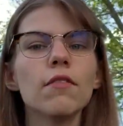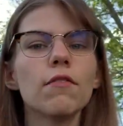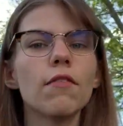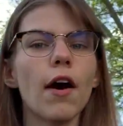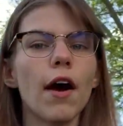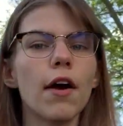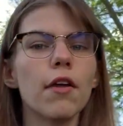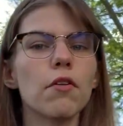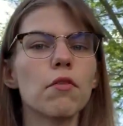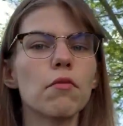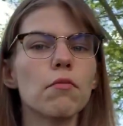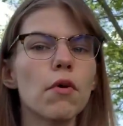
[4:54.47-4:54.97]

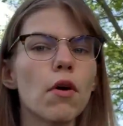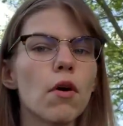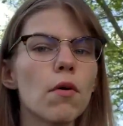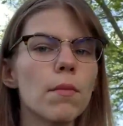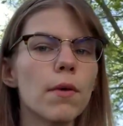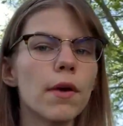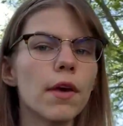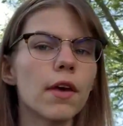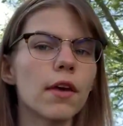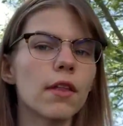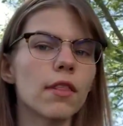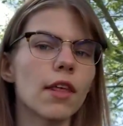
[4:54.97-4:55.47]
final
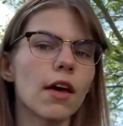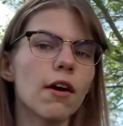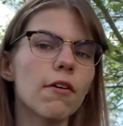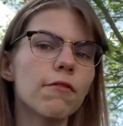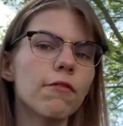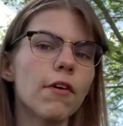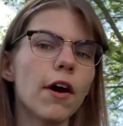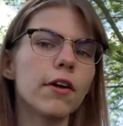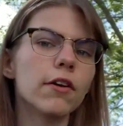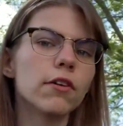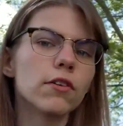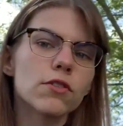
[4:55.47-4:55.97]
moment and that
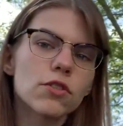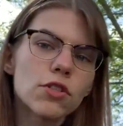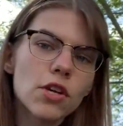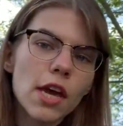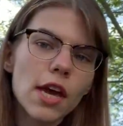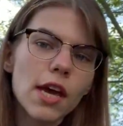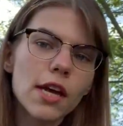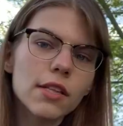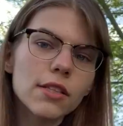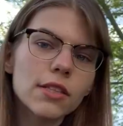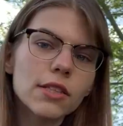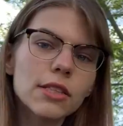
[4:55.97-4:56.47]
final
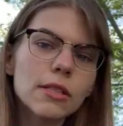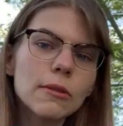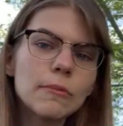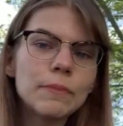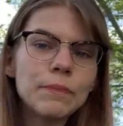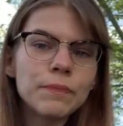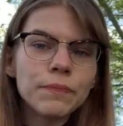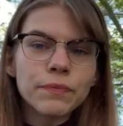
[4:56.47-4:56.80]
chance.